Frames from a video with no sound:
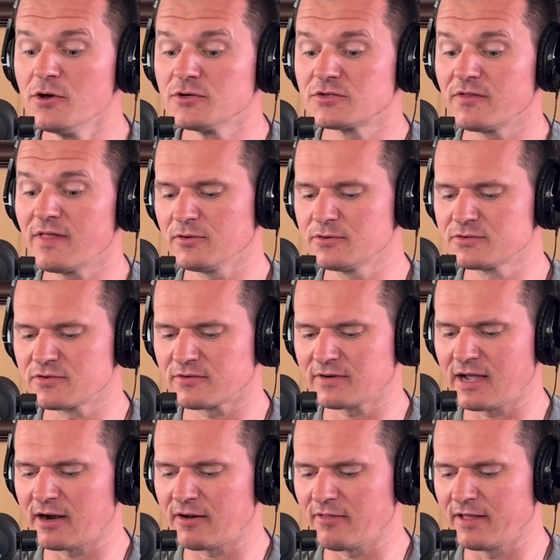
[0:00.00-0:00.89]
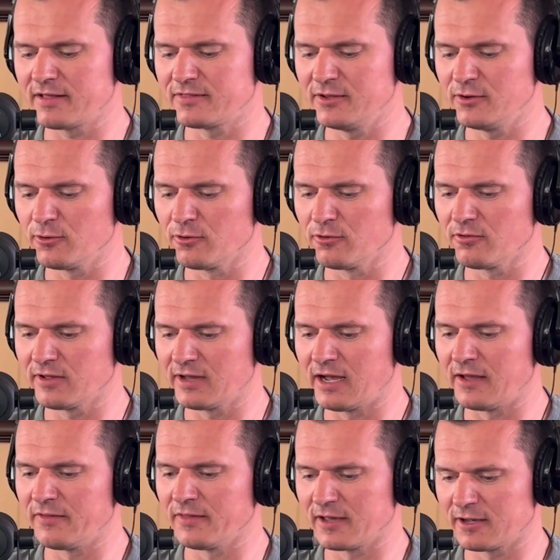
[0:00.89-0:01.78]
So those are kind of the early
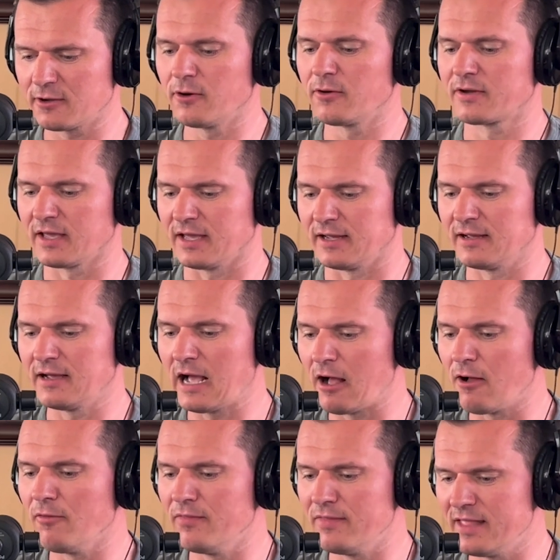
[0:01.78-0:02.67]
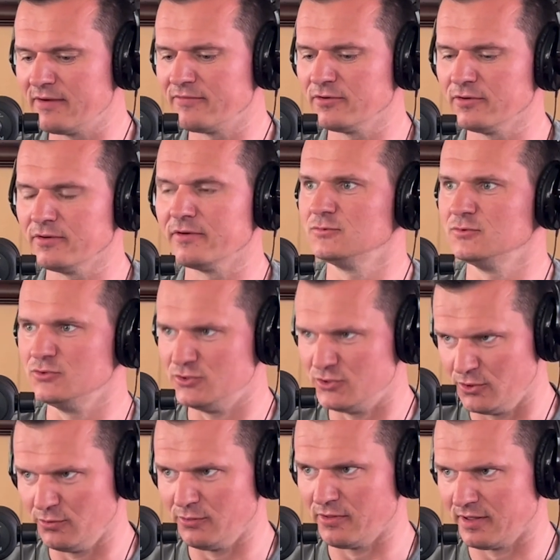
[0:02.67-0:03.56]
on, okay, I'll never
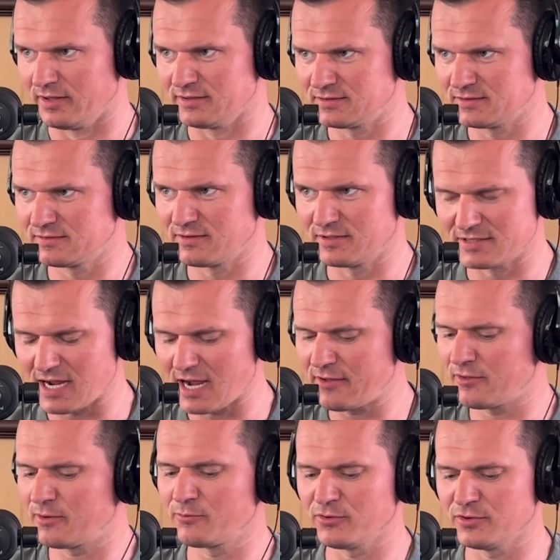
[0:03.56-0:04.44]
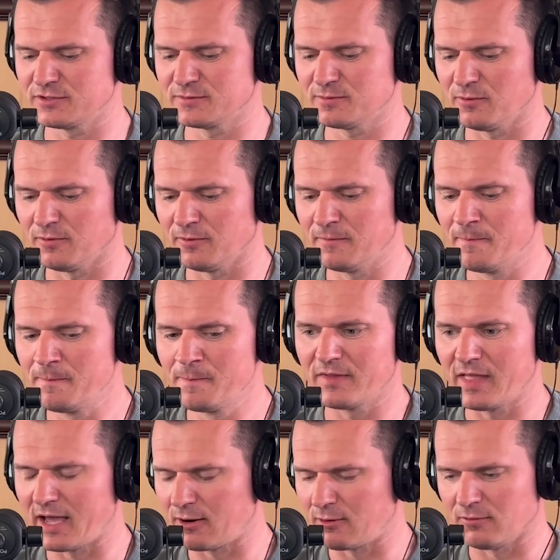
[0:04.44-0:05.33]
do this. The tithing principle,
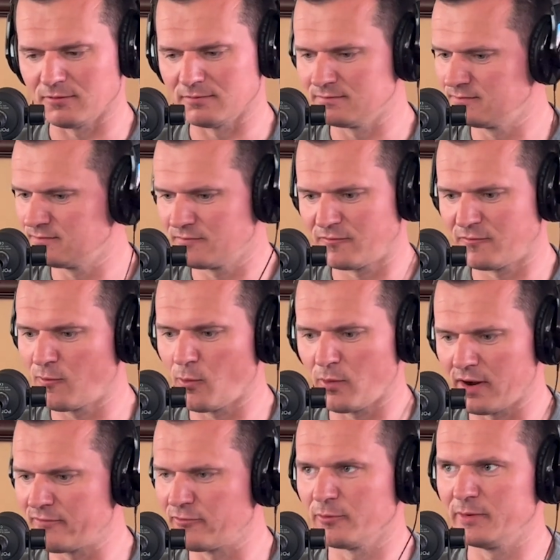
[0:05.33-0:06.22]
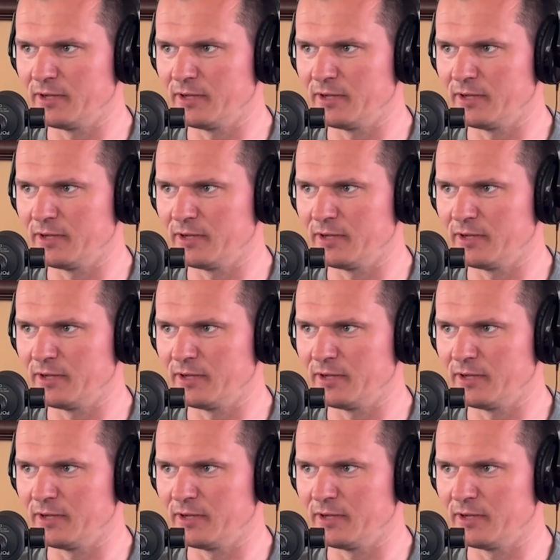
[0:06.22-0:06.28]
that'll forever